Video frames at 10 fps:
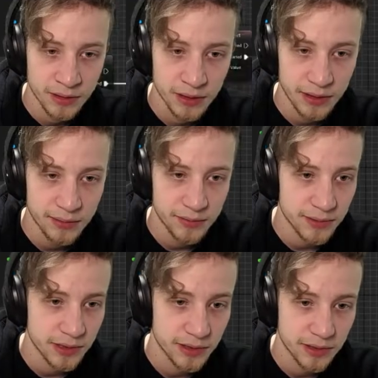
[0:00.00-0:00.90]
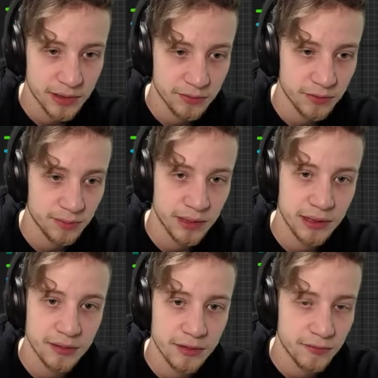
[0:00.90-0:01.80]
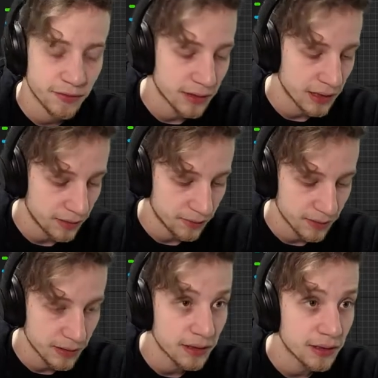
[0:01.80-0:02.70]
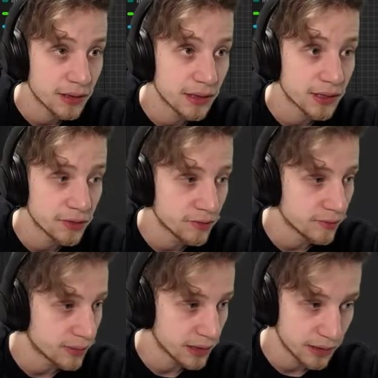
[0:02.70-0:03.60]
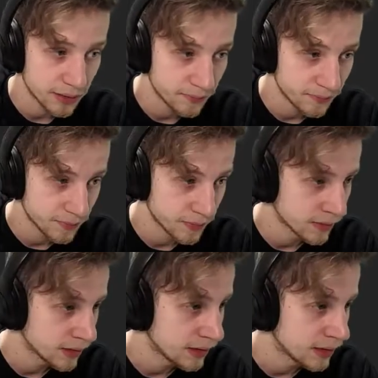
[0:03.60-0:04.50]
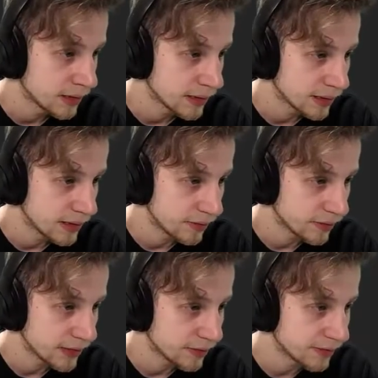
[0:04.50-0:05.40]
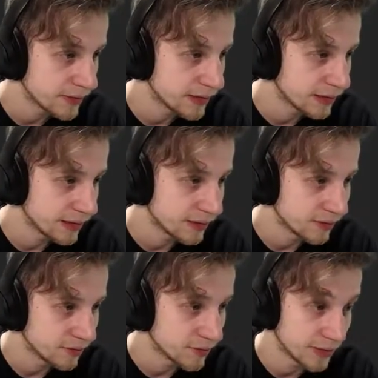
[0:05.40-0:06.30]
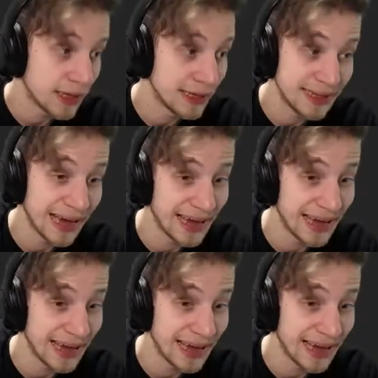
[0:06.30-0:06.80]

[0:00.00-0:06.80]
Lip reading: I can probably just now duplicate it for our actual player. How you cannot have delay in the loops. yeah,